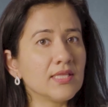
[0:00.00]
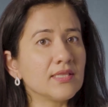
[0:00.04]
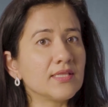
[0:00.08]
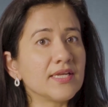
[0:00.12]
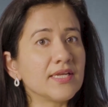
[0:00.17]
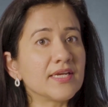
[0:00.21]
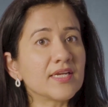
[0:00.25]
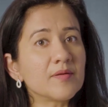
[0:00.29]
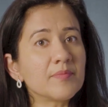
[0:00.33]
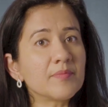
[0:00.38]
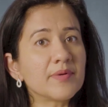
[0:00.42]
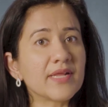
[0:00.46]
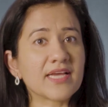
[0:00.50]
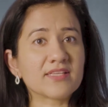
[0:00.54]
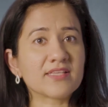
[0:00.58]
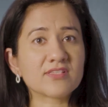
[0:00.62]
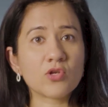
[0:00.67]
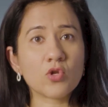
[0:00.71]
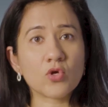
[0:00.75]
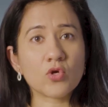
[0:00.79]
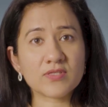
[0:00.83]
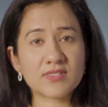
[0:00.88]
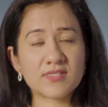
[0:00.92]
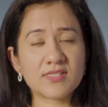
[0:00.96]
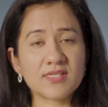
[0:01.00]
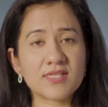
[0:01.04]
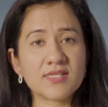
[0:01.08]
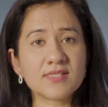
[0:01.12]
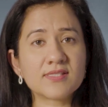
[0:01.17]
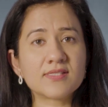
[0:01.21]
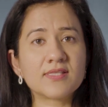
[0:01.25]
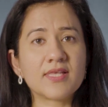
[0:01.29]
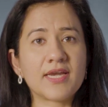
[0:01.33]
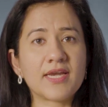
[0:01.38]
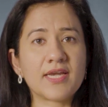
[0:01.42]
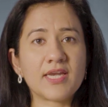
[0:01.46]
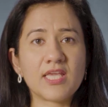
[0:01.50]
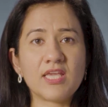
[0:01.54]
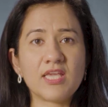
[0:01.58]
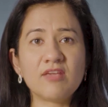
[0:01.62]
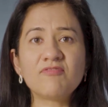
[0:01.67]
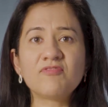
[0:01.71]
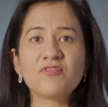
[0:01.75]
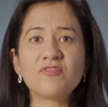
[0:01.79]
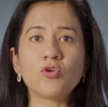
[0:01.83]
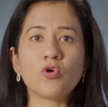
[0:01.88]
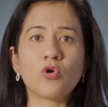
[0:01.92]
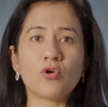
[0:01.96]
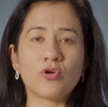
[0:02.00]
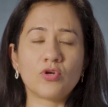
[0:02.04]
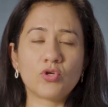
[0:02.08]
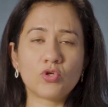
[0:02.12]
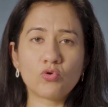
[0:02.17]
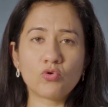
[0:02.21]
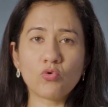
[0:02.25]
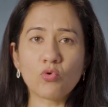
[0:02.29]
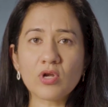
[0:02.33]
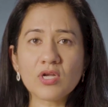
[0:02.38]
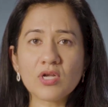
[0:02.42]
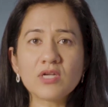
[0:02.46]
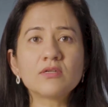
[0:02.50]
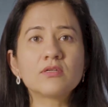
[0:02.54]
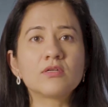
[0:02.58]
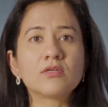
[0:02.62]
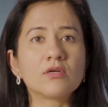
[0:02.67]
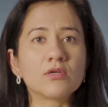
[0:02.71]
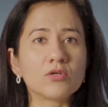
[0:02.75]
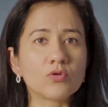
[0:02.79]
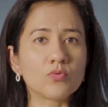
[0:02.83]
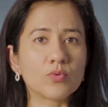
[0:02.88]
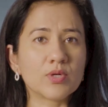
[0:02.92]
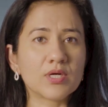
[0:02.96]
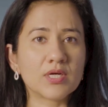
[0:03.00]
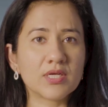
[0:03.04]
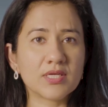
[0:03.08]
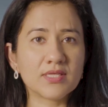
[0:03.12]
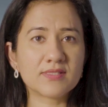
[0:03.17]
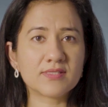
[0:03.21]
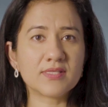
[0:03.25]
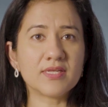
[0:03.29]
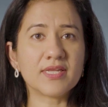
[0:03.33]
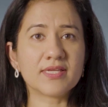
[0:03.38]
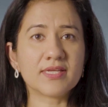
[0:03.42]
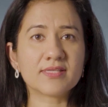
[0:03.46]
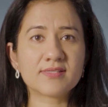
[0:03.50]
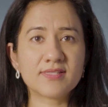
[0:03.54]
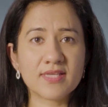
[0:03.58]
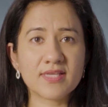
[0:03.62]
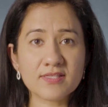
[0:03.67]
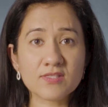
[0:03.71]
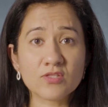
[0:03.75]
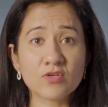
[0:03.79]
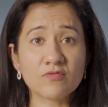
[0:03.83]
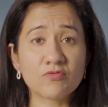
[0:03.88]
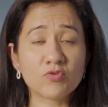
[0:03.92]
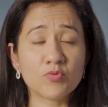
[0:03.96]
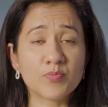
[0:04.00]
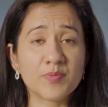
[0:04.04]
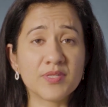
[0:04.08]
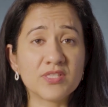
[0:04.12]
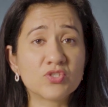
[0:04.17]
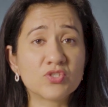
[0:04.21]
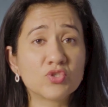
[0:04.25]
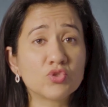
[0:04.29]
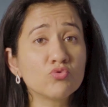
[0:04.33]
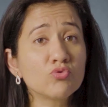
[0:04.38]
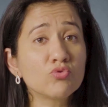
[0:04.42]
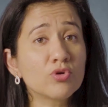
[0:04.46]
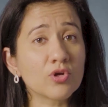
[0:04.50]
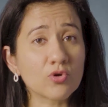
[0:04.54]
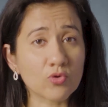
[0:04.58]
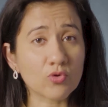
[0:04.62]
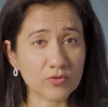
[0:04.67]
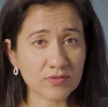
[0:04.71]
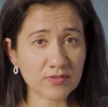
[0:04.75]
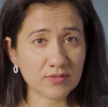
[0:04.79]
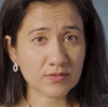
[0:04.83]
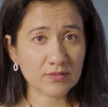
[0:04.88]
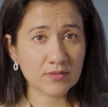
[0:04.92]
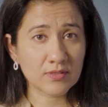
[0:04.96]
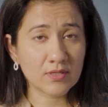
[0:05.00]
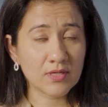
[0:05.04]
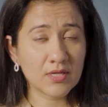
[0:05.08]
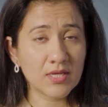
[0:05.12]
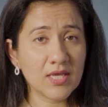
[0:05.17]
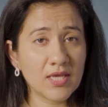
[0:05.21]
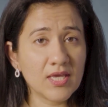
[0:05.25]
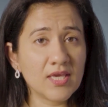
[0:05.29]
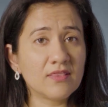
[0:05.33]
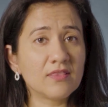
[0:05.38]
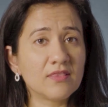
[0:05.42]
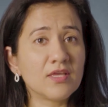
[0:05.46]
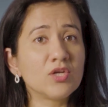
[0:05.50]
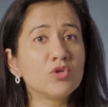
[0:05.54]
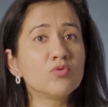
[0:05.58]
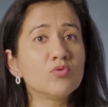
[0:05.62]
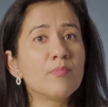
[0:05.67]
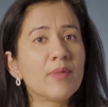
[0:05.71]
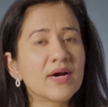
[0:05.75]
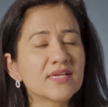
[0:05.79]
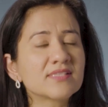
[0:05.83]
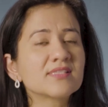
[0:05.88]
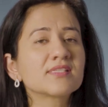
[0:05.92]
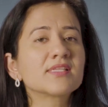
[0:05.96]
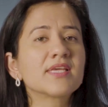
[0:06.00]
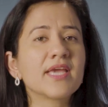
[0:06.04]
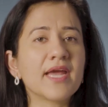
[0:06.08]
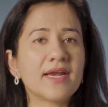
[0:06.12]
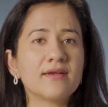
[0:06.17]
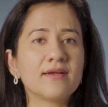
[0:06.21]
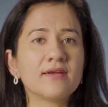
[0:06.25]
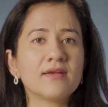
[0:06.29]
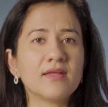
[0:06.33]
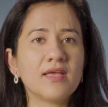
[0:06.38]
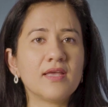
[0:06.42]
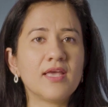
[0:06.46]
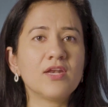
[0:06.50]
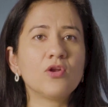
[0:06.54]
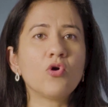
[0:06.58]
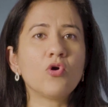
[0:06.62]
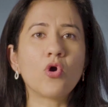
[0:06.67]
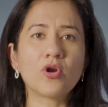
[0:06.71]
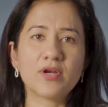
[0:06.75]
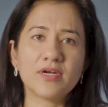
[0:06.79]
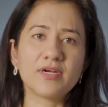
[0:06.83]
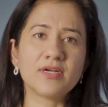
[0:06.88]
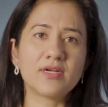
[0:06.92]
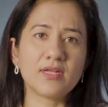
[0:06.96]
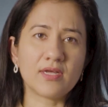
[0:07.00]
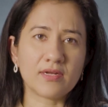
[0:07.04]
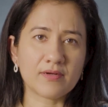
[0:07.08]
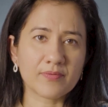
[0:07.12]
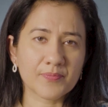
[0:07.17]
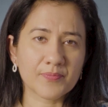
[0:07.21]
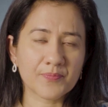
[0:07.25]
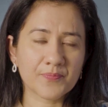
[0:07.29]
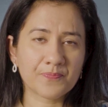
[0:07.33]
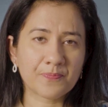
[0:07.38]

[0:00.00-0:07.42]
The income tax law says that if your total turnover is in excess of rupees 2 crores, then you must get an audit done.